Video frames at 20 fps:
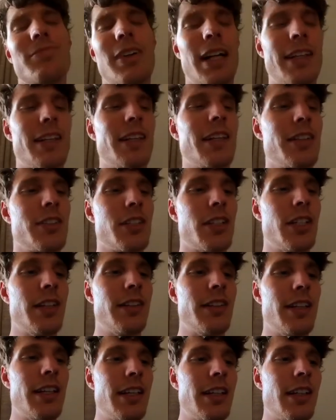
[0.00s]
I think it's gonna
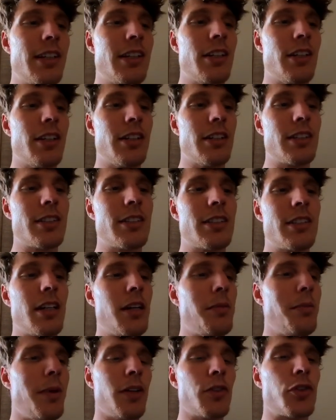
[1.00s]
take us
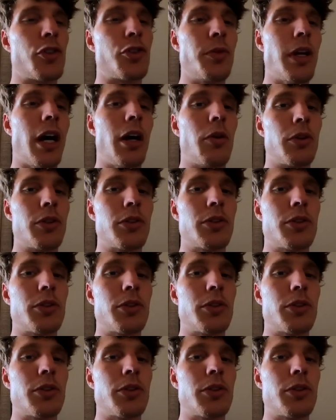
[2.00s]
about 3 hours